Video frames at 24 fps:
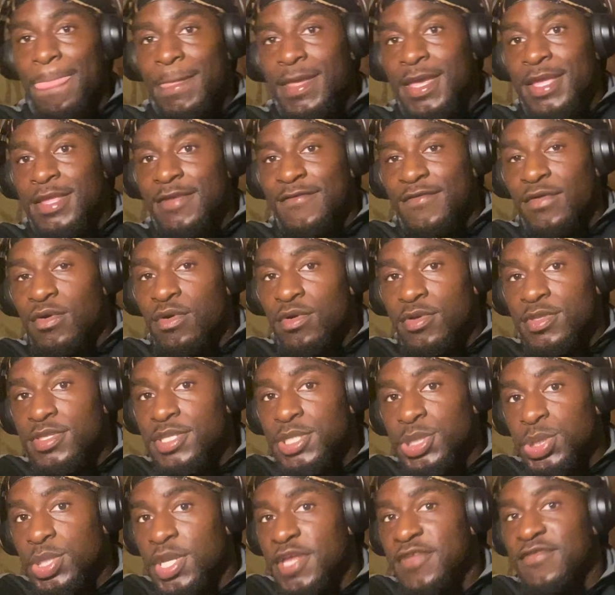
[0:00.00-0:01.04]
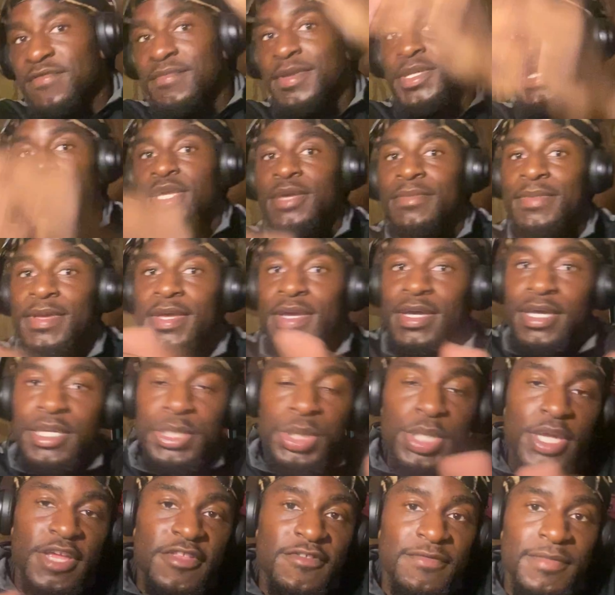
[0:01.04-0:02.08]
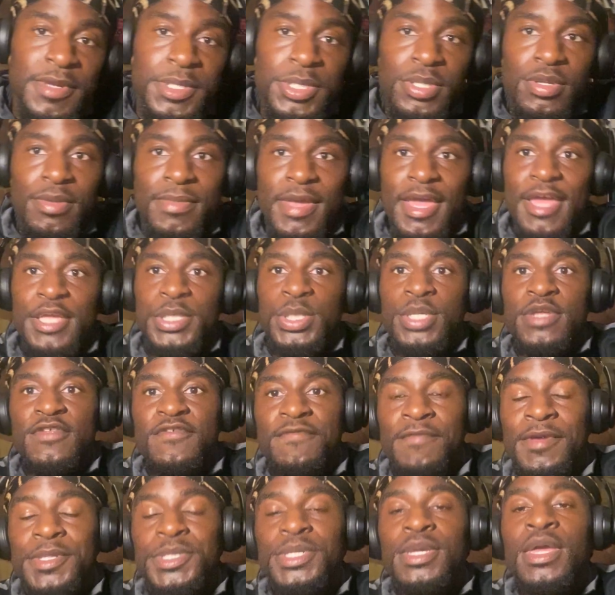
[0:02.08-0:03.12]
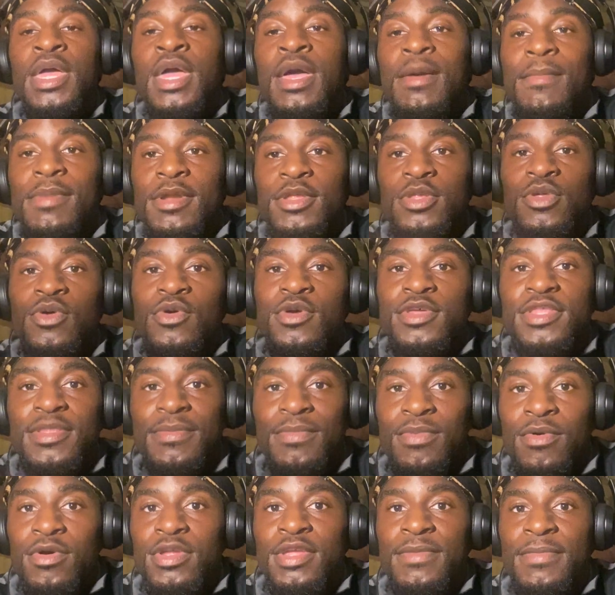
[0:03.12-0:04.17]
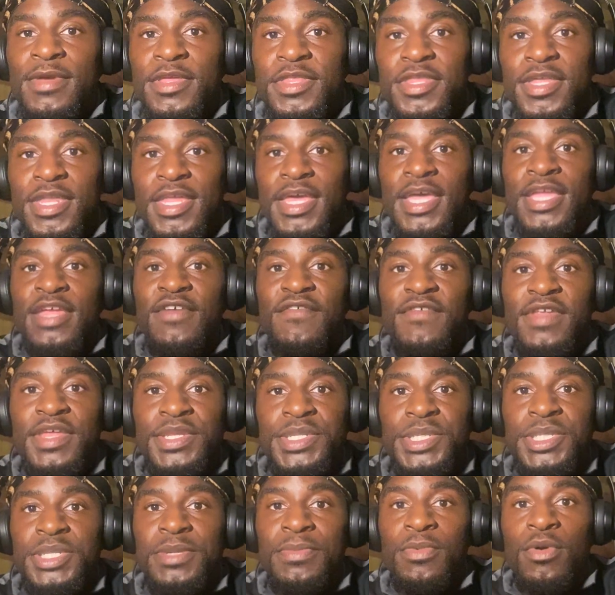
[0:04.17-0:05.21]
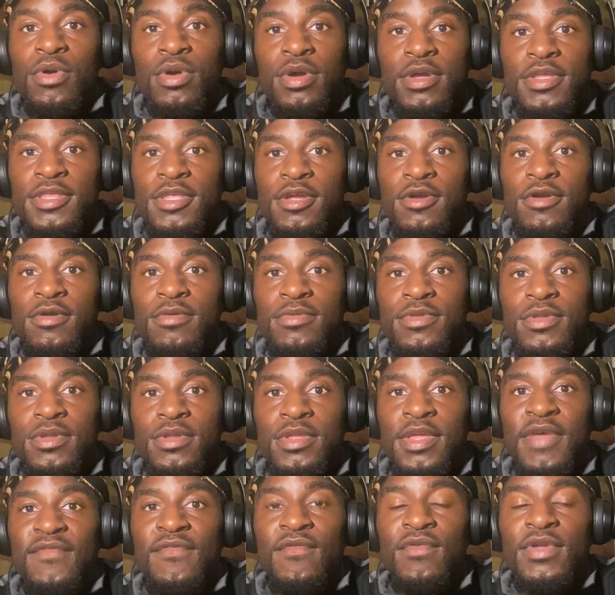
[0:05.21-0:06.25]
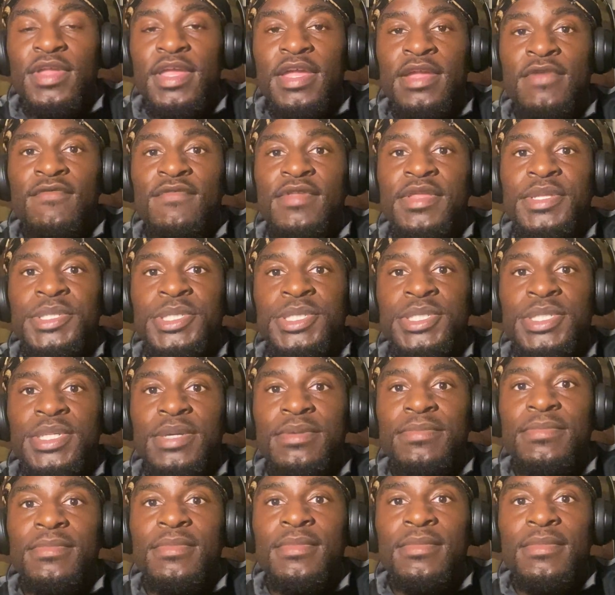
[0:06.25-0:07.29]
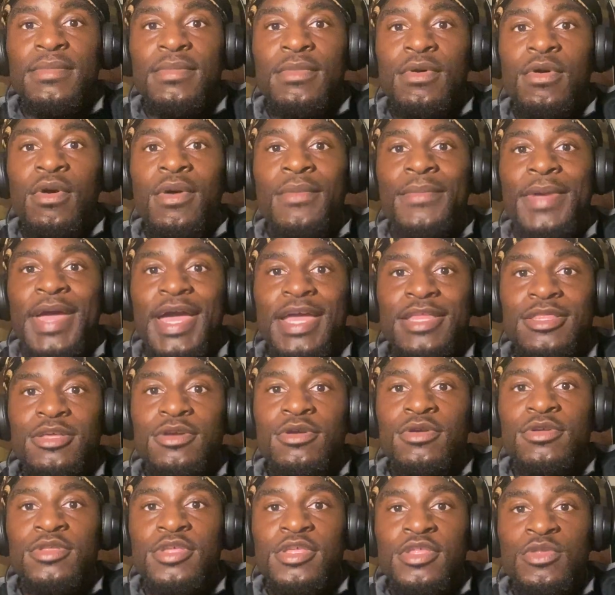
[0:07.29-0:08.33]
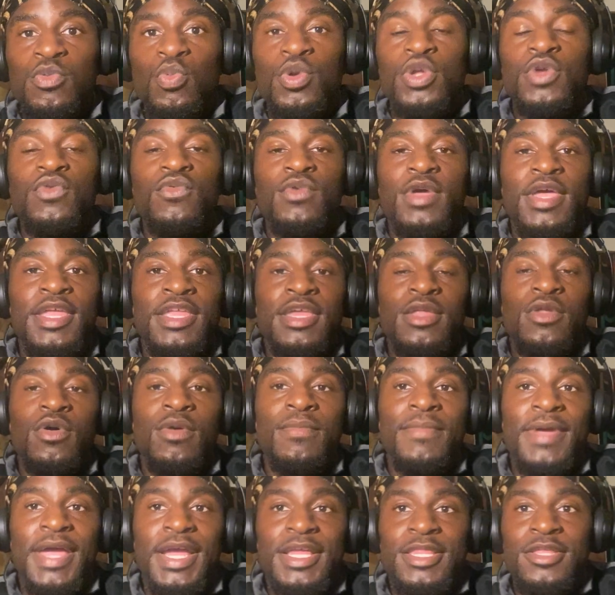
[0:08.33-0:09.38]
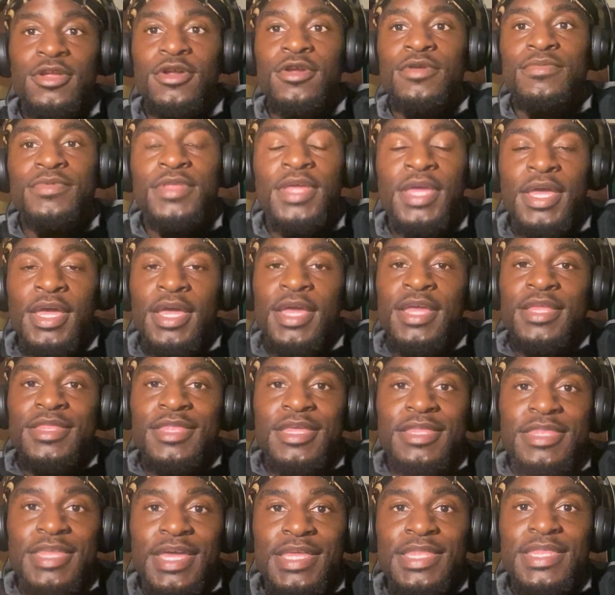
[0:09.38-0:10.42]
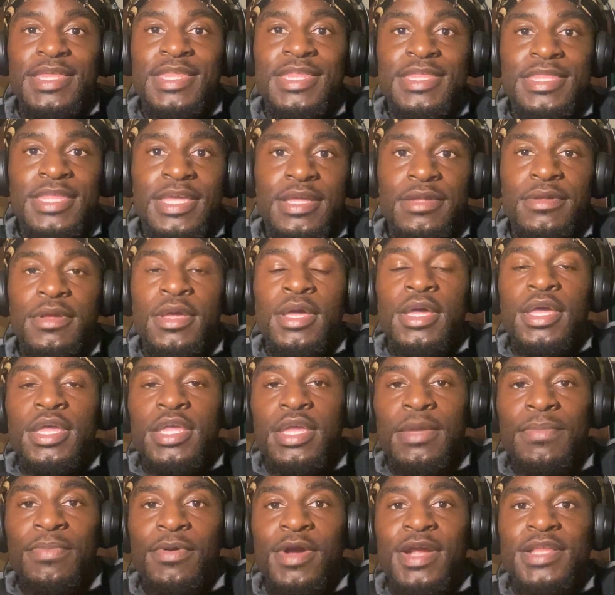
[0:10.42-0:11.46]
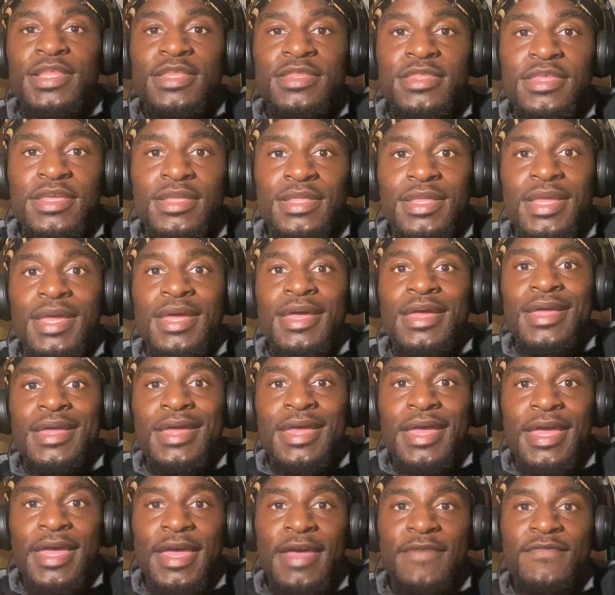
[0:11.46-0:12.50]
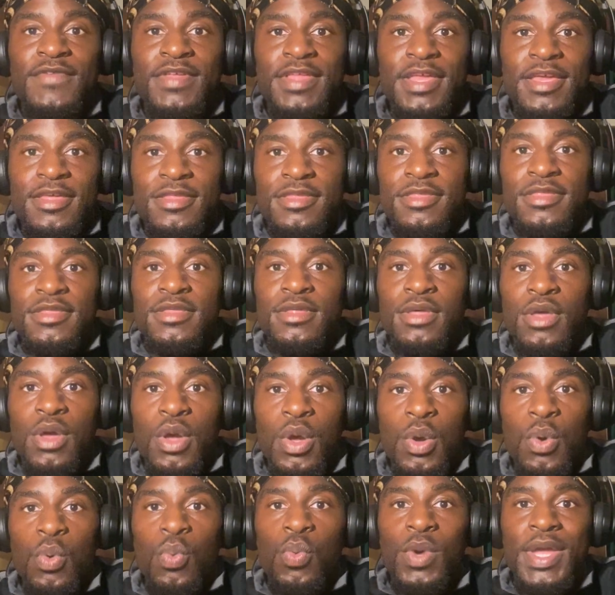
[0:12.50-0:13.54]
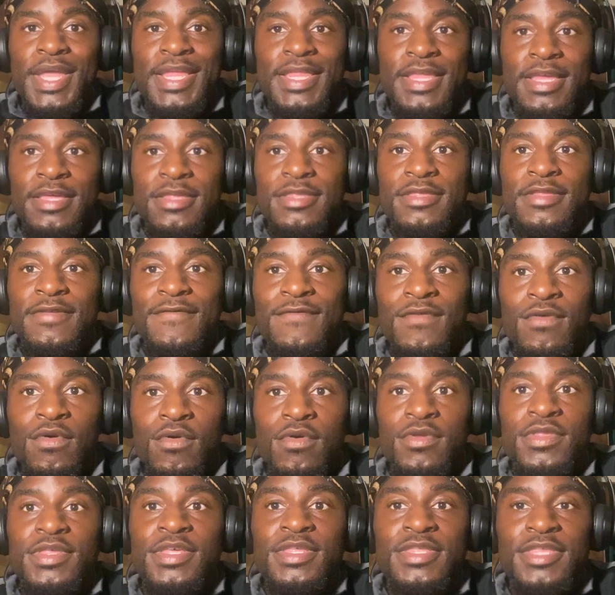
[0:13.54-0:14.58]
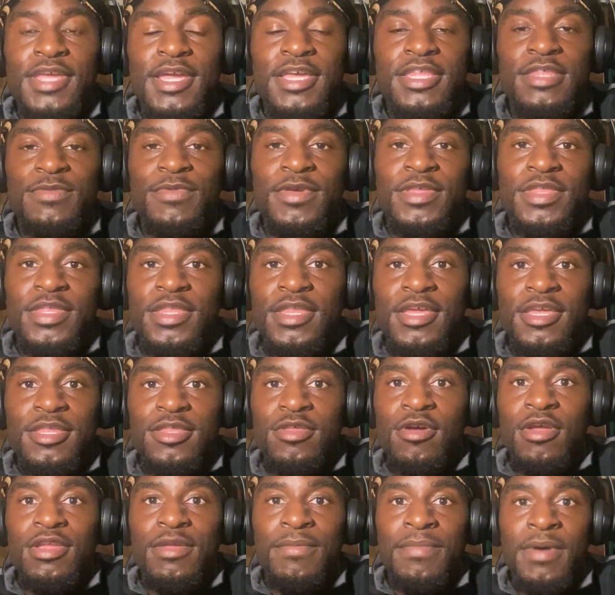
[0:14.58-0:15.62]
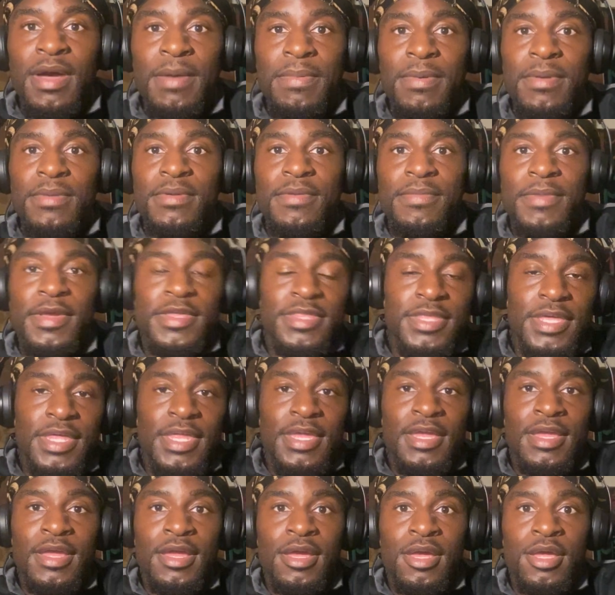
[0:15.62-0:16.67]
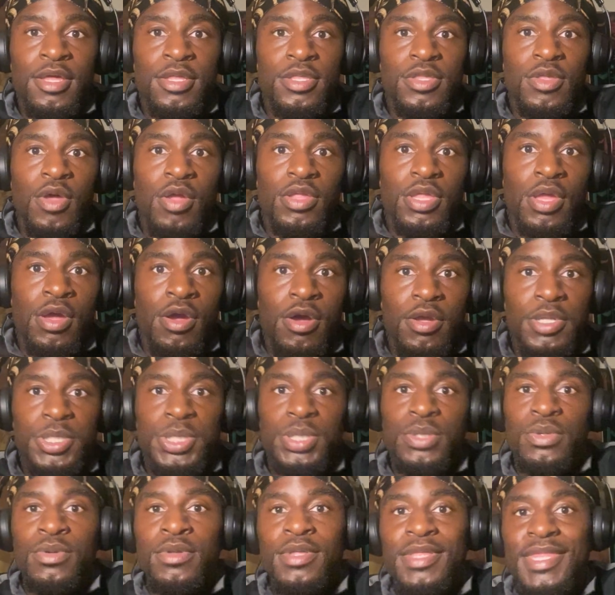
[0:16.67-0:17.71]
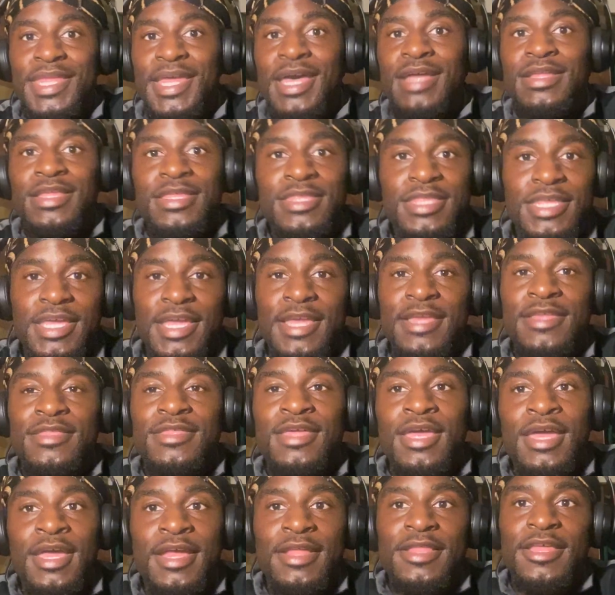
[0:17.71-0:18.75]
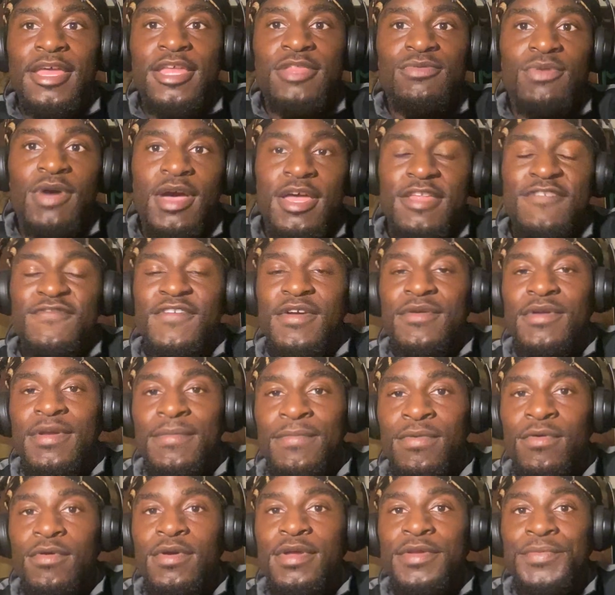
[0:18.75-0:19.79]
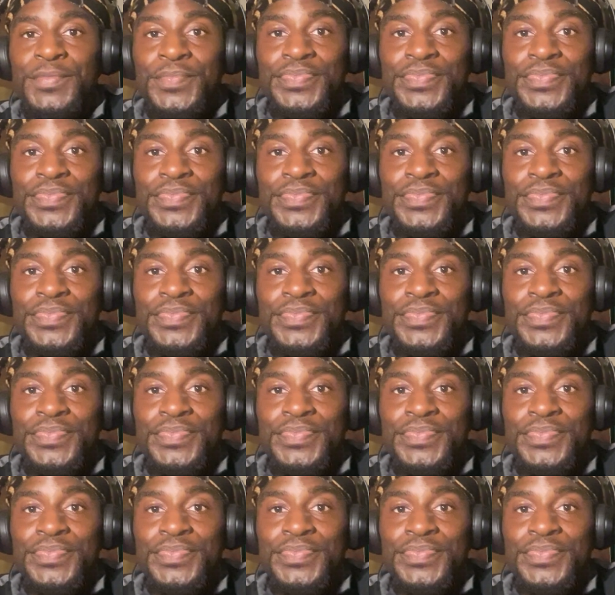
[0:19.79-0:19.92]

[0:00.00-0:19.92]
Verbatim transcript: And of course, this transformation can be a good transformation or bad transformation. But it's always important to basically end a relationship on good terms. never want to end a relationship on bad terms because when you end it on bad terms, 10 times out of 10, you're practicing heaviness weightness. Of course, these things basically start to pop up and basically start to haunt you down the scenes. That's why it's very important